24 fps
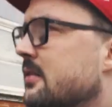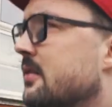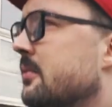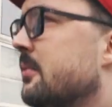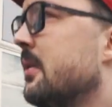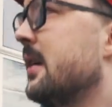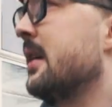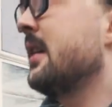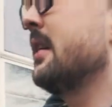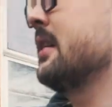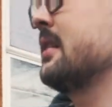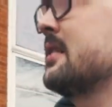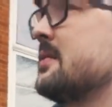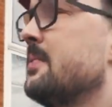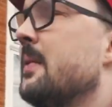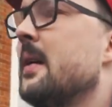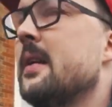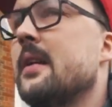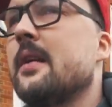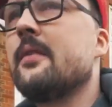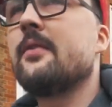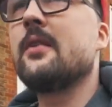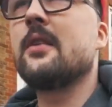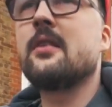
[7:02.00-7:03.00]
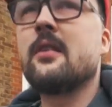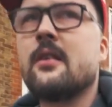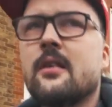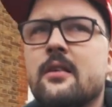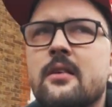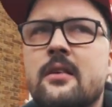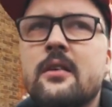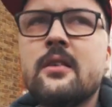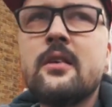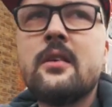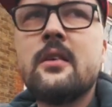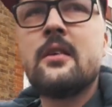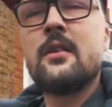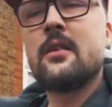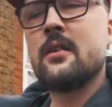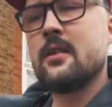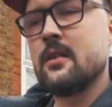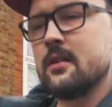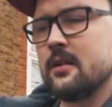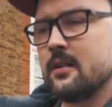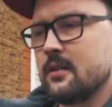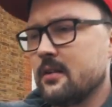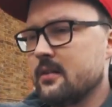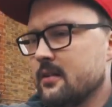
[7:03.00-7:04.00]
the way he explained everything.
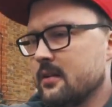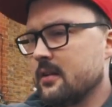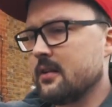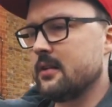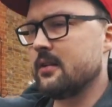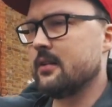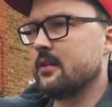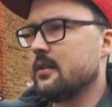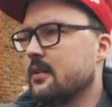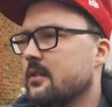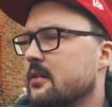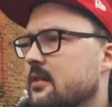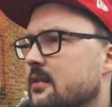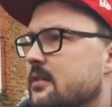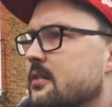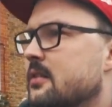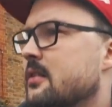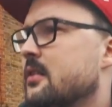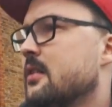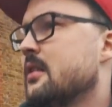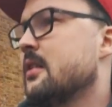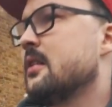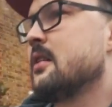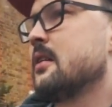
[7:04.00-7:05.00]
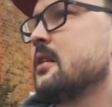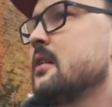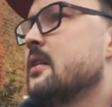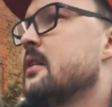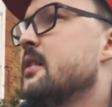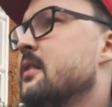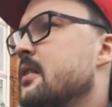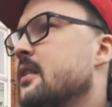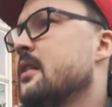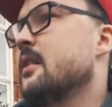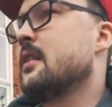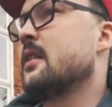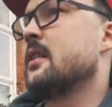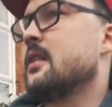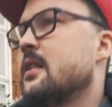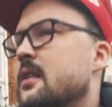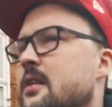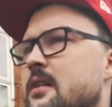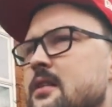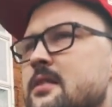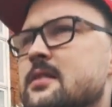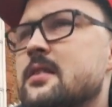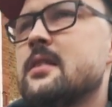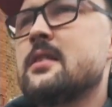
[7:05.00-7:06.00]
Thank you.
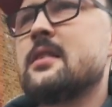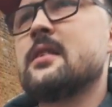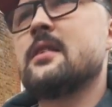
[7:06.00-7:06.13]
He did